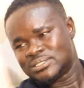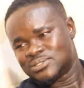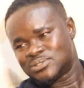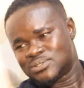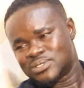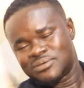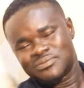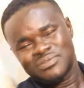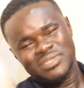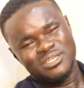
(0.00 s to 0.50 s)

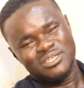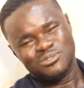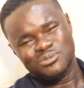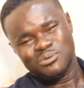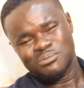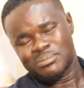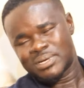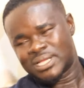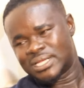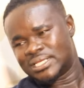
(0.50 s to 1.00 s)
So if there's
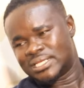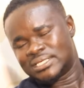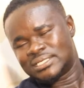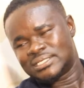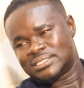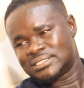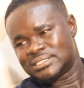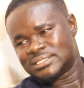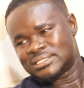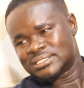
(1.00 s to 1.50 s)
no money,
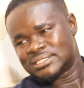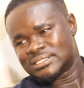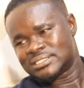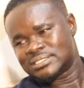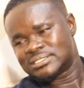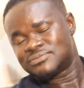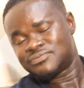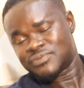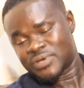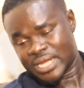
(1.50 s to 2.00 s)

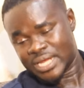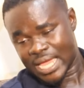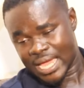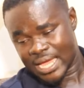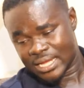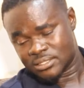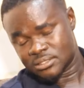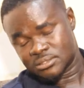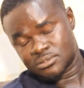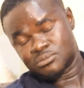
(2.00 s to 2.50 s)
it's very
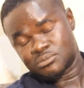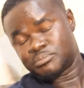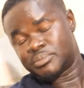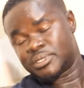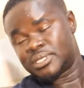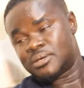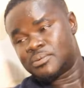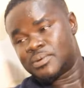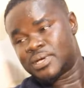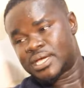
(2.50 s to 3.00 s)
hard to
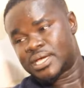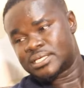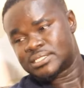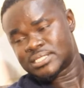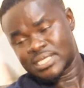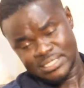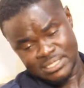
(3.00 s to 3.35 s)
pay the workers.